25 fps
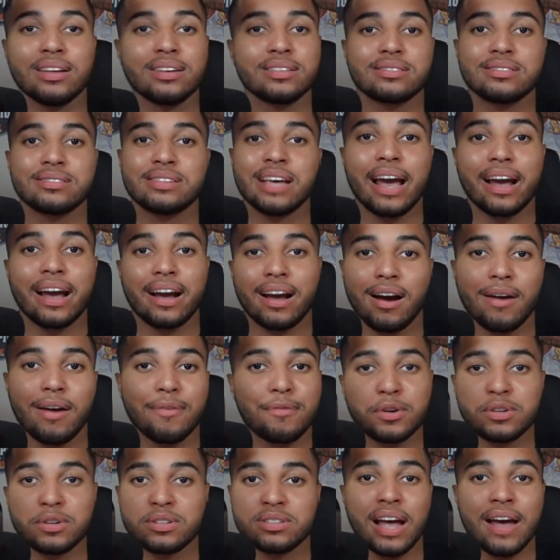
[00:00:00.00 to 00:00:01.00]
set
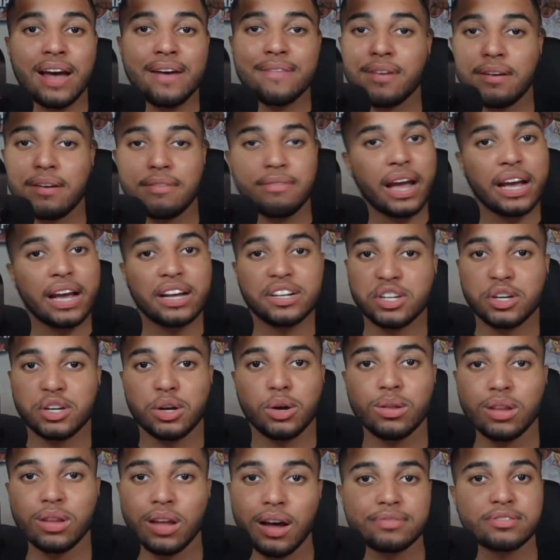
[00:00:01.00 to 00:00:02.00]
coverage that Vic Fangio
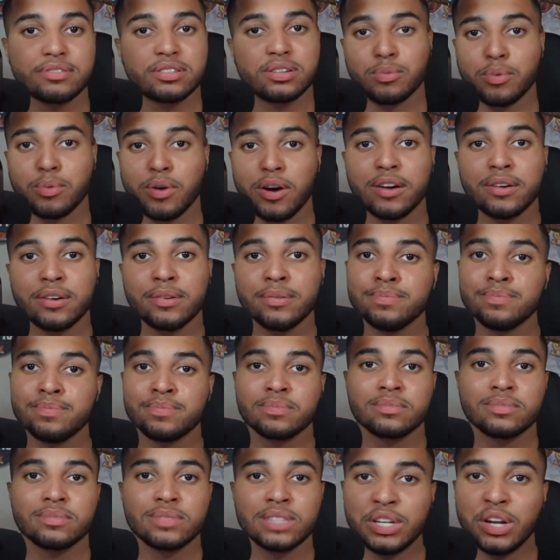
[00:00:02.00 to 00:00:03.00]
loves to run.
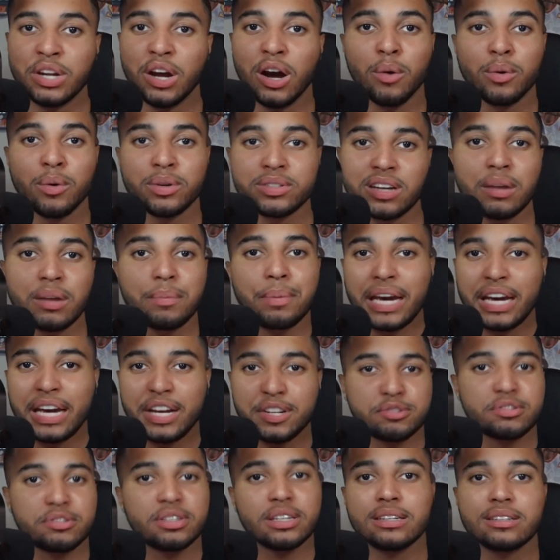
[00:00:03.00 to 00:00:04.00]
You know, it's gonna be
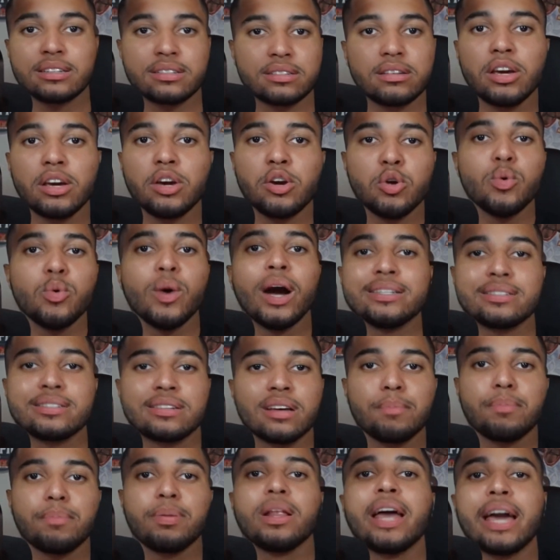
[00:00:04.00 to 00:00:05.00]
interesting to see who ends
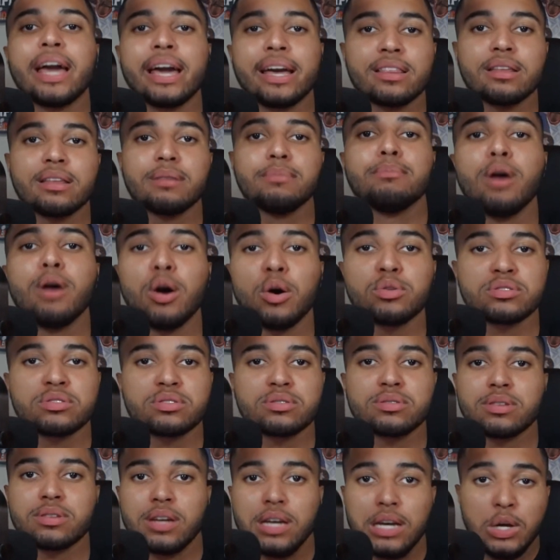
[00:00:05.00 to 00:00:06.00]
up playing the most,
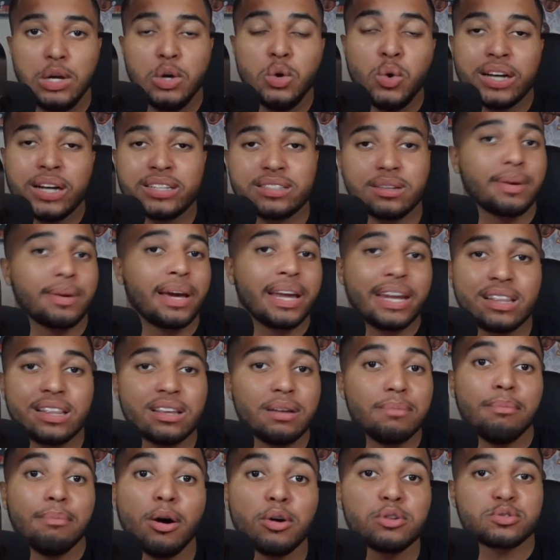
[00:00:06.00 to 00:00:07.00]
who ends up getting the
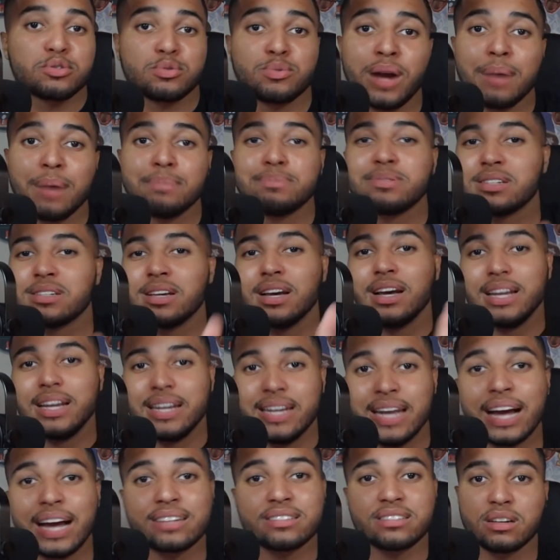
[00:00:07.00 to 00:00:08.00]
most reps
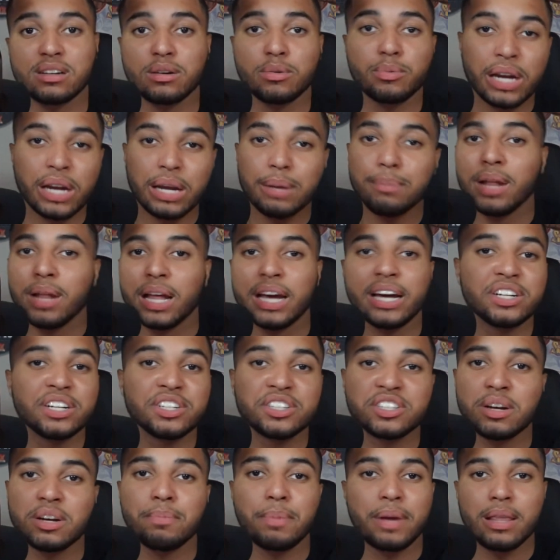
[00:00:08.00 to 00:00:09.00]
next to Reed
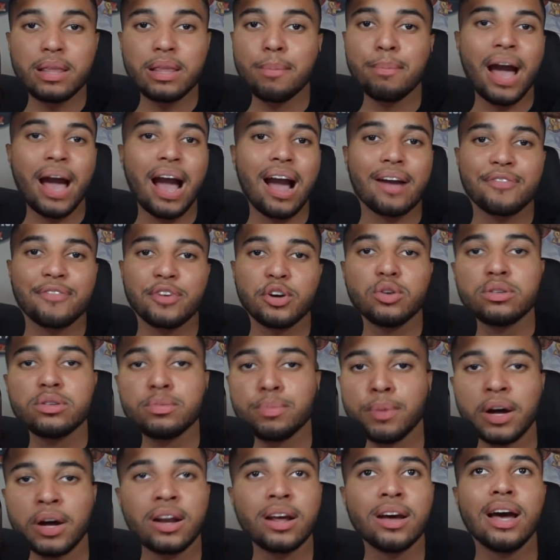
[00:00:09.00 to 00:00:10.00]
Blankenship in the backfield.
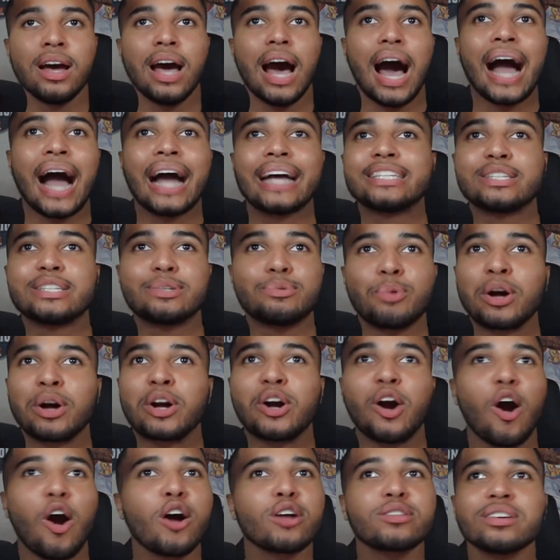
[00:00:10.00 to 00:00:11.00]
But
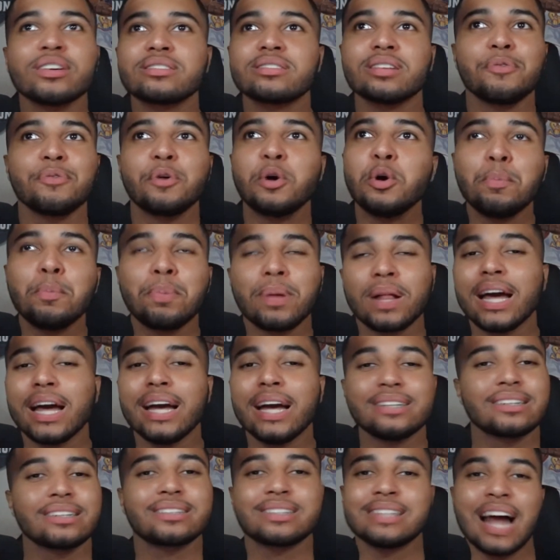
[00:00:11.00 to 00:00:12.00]
regardless of who plays,
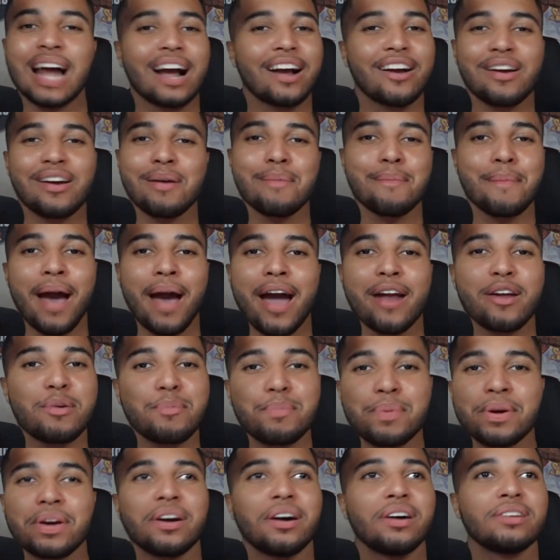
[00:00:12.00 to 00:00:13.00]
it's not gonna matter
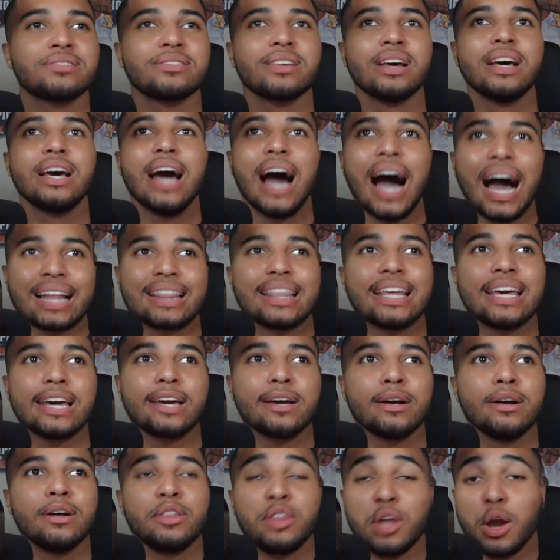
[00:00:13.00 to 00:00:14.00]
because I think
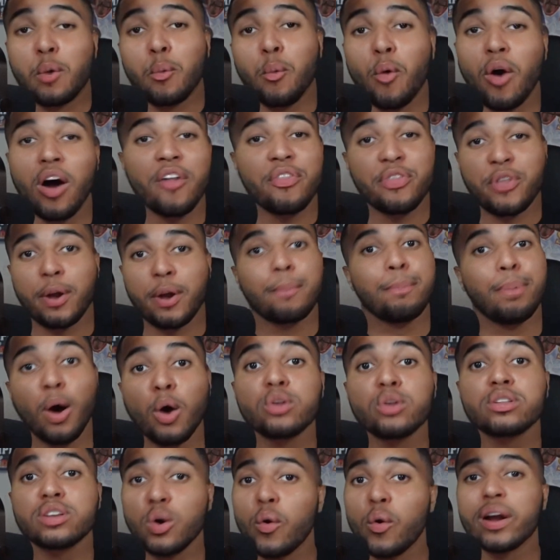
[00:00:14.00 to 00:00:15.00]
they're
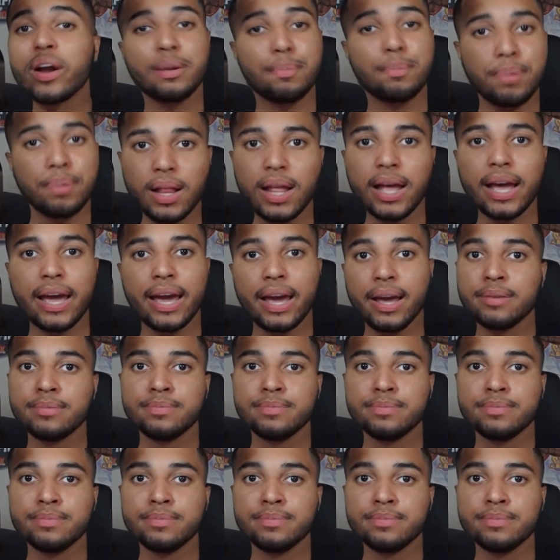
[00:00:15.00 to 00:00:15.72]
both going to play,